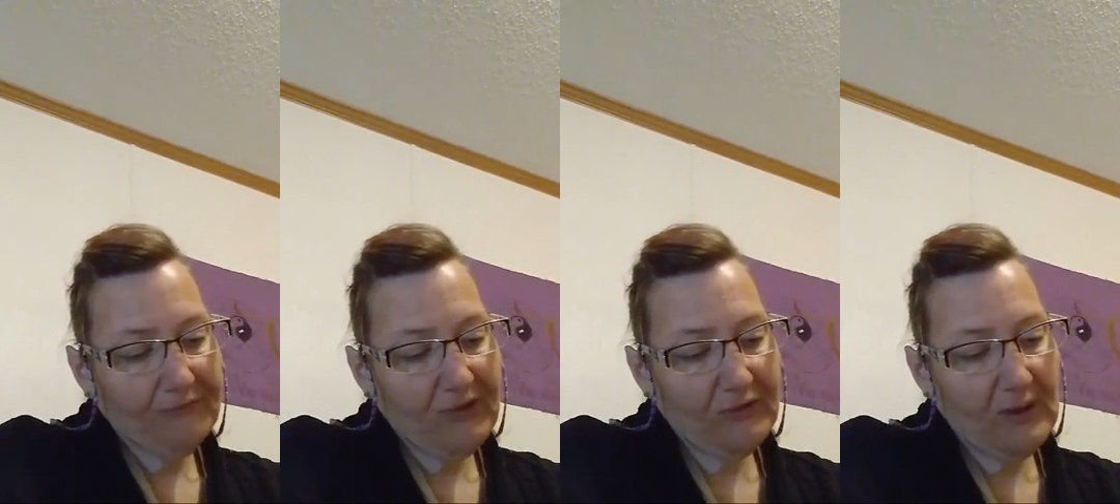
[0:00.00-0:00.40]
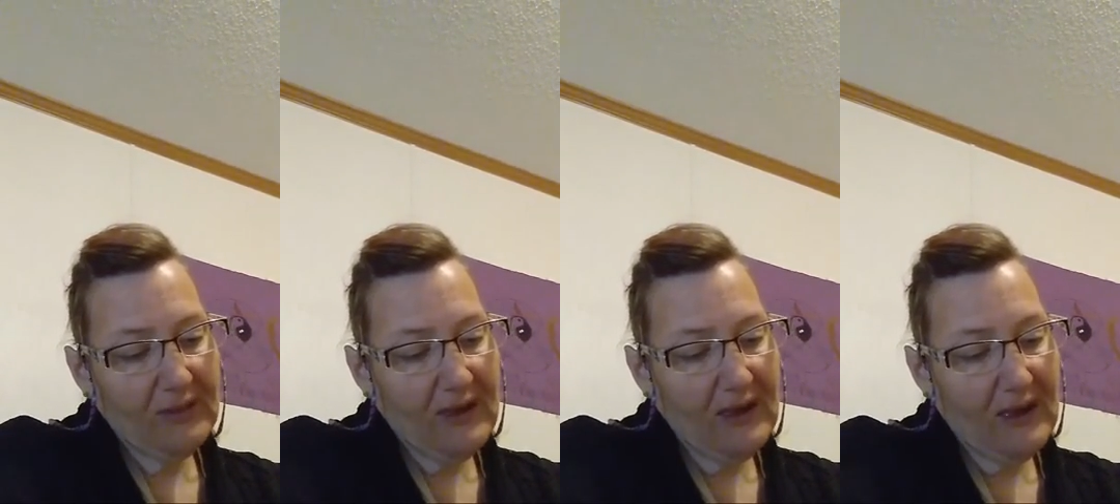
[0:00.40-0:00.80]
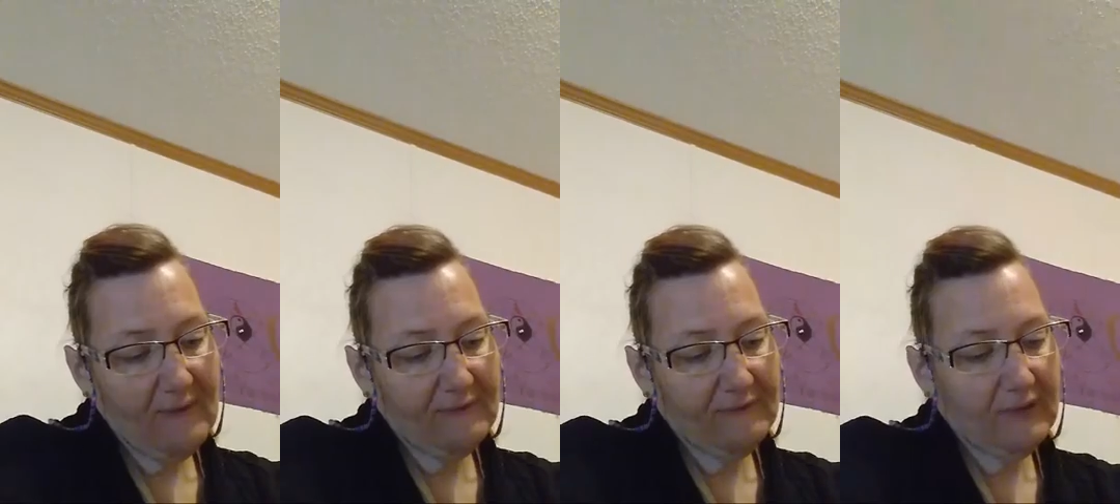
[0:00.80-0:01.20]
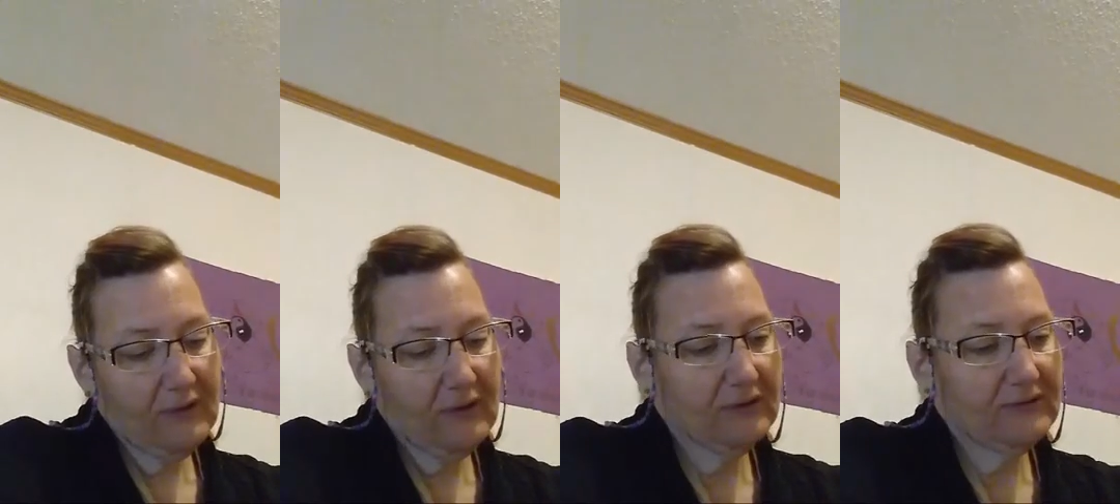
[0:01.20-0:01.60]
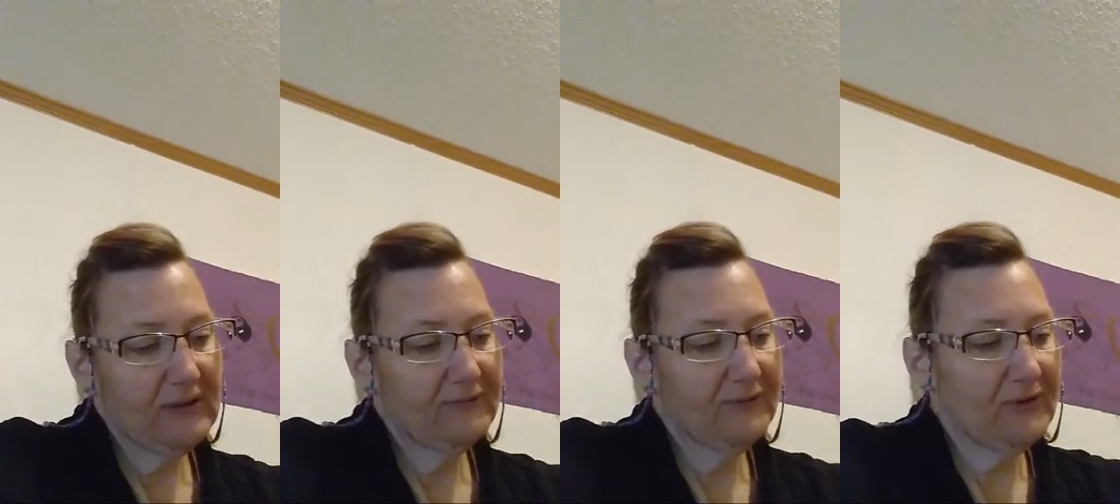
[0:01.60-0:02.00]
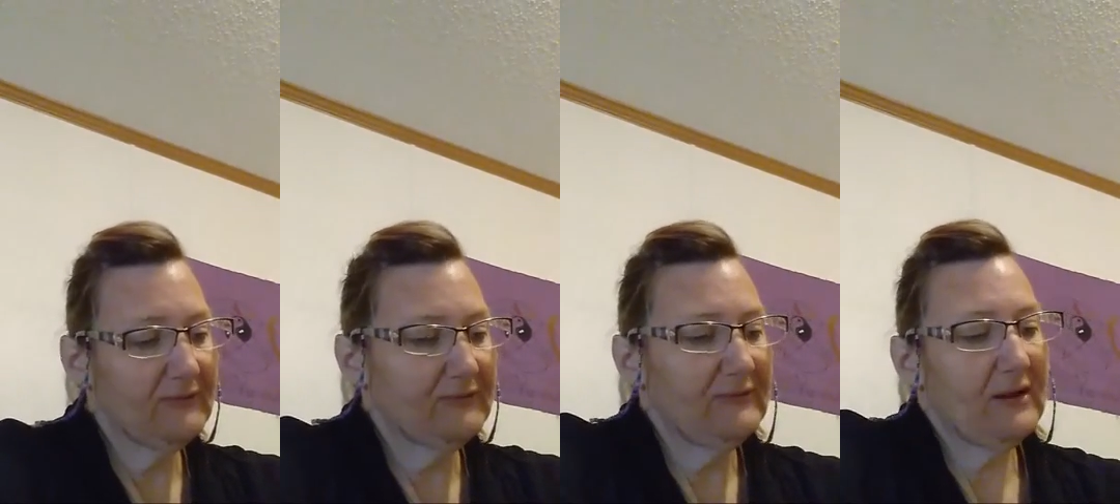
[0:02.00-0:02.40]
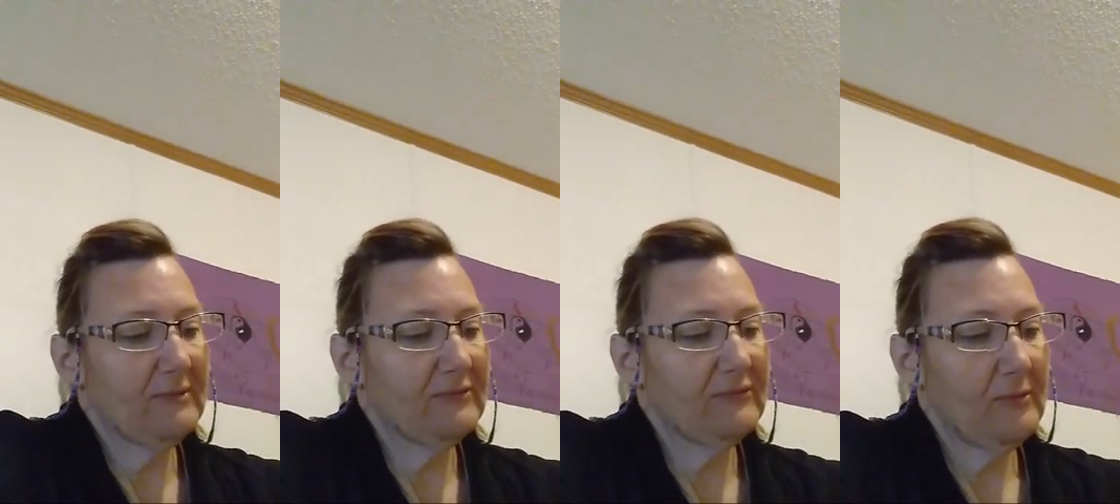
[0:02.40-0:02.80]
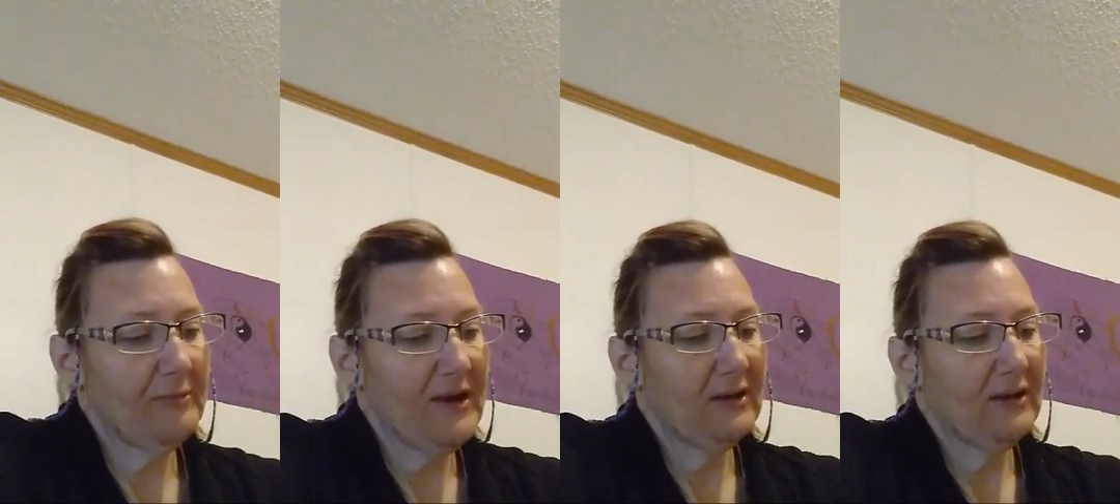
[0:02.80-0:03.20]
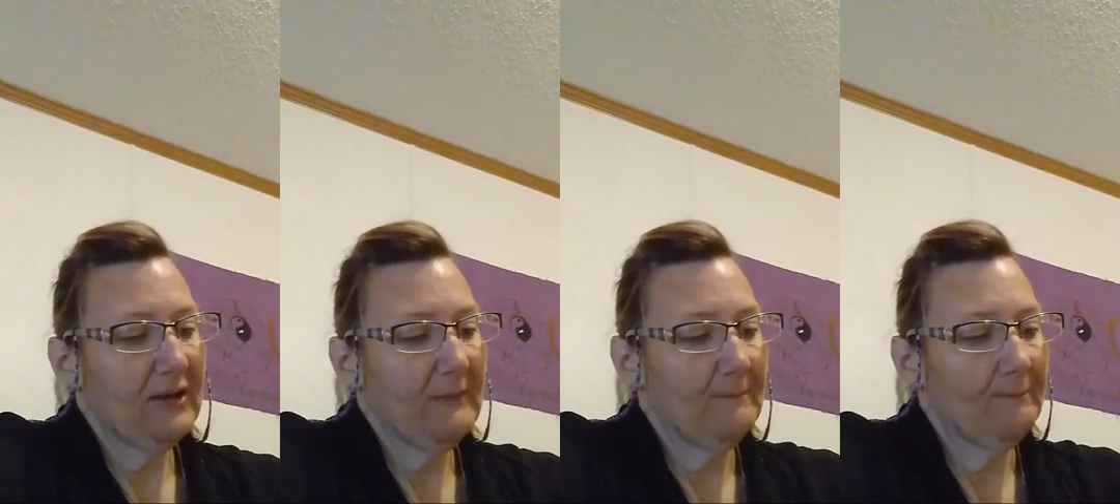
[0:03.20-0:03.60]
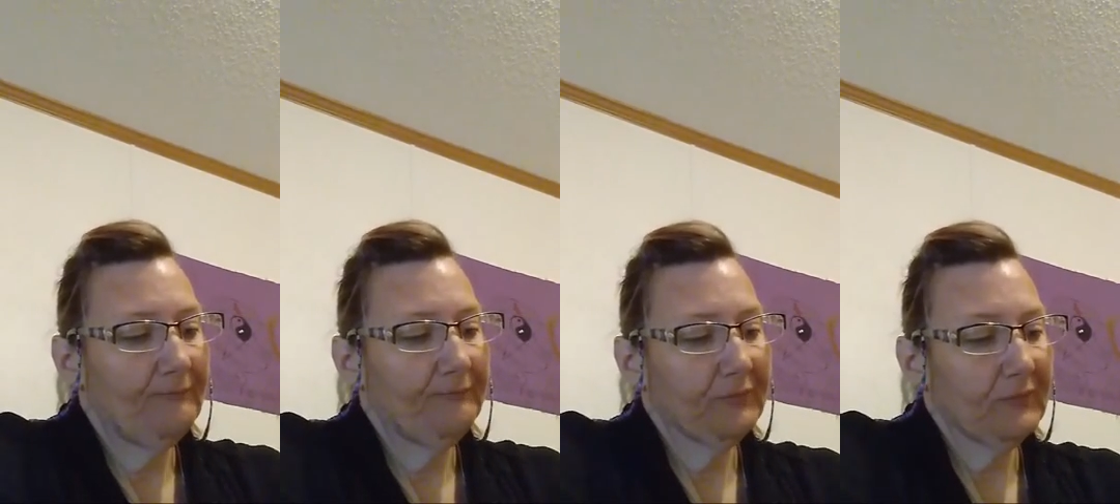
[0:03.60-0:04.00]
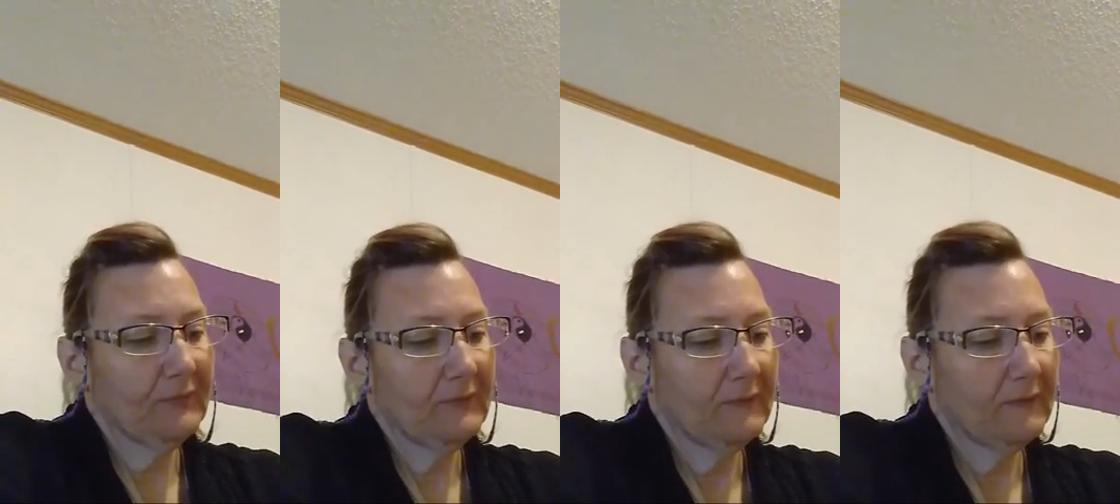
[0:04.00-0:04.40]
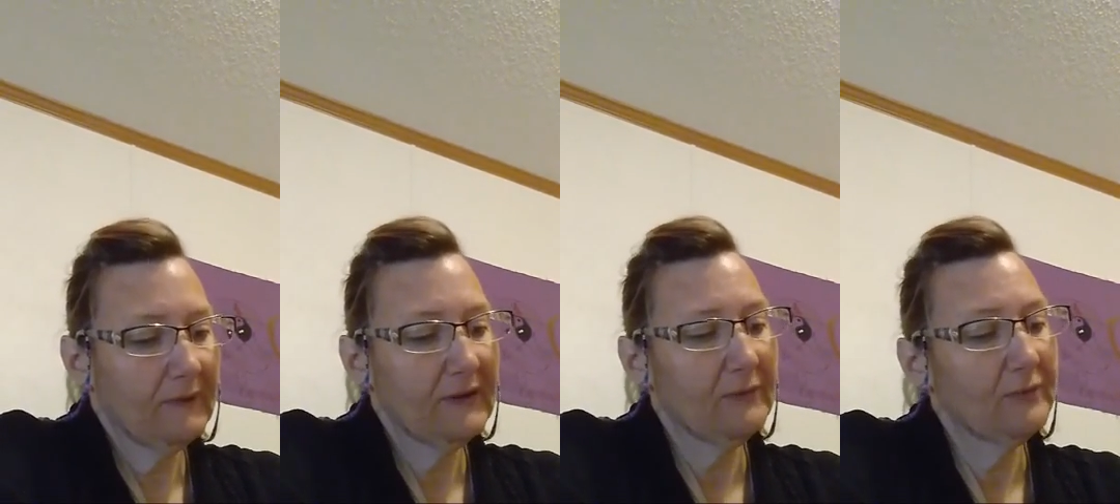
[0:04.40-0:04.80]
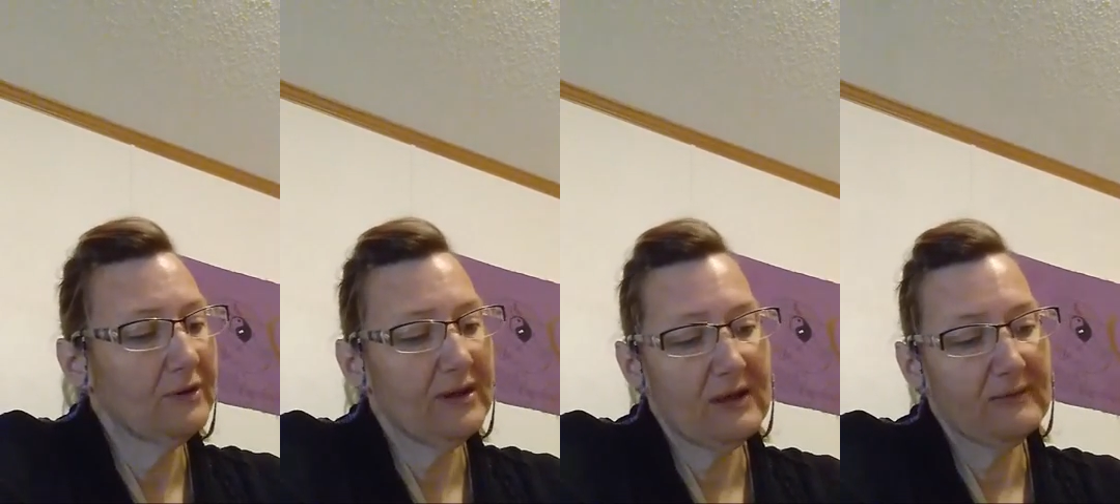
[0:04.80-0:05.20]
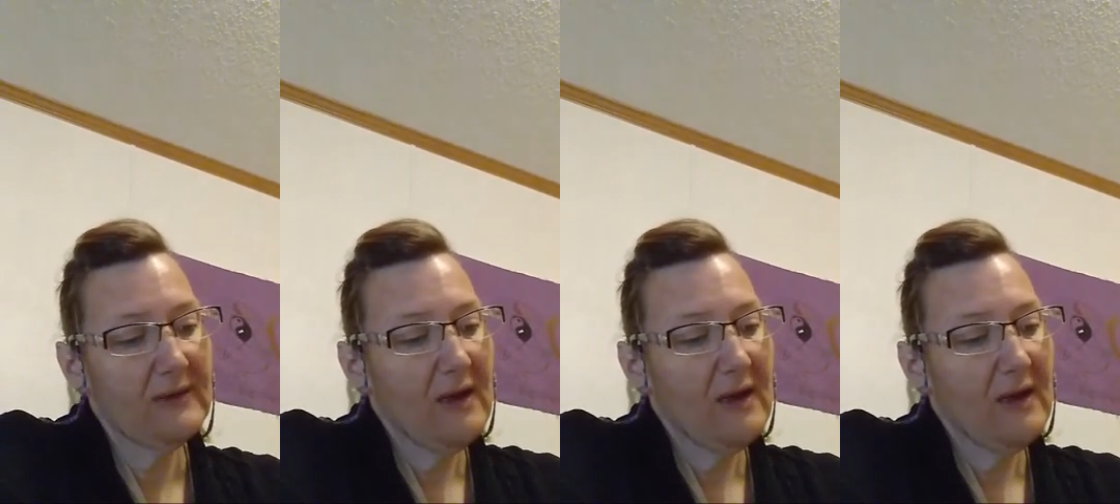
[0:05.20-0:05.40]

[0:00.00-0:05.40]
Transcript: And the way they have Denver is set up so badly. Like, it really is.